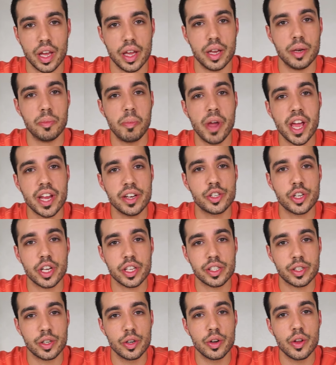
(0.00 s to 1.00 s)
In
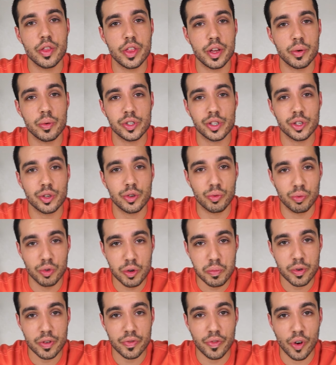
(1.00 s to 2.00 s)
Manchester, there was a
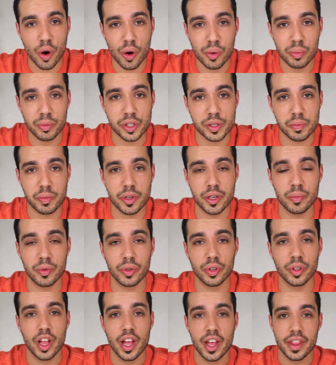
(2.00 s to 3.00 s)
group of homeless
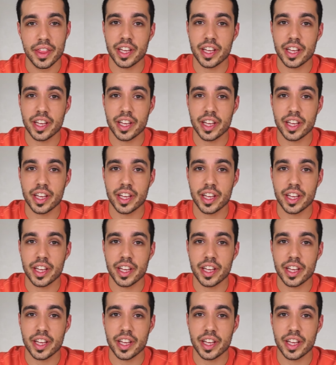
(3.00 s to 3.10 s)
people